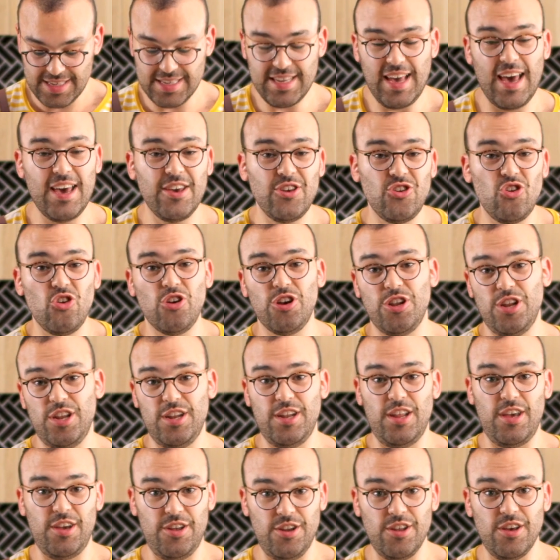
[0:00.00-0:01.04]
is how you're gonna
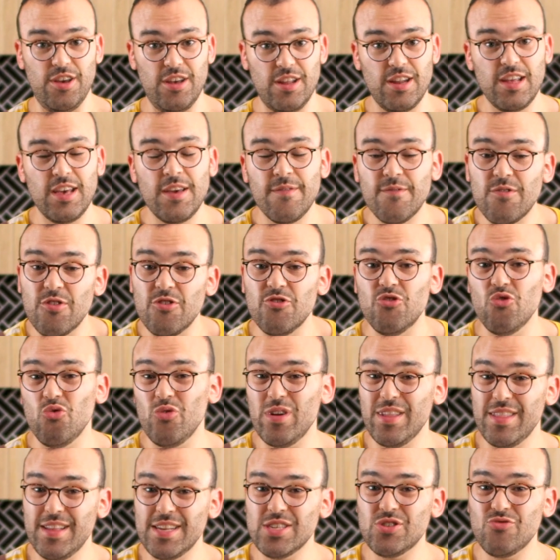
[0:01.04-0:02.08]
knead it. If you're
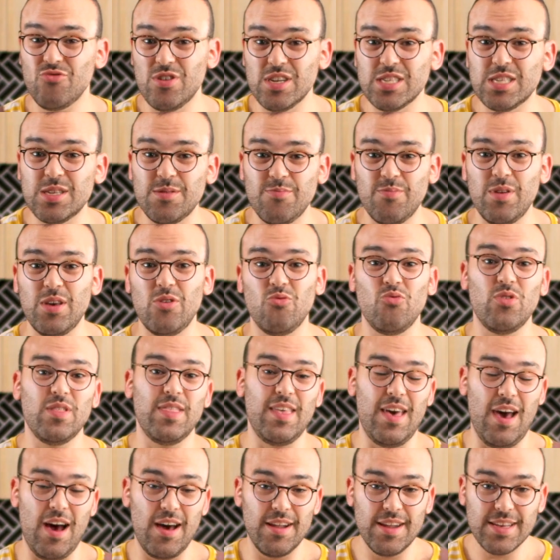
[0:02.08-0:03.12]
doing this recipe
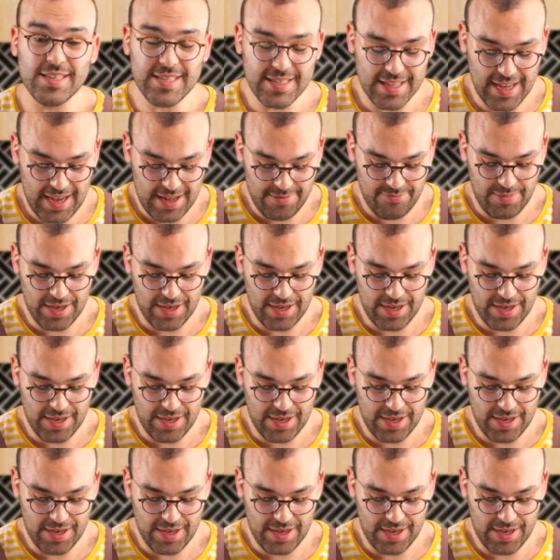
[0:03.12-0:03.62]
without a stand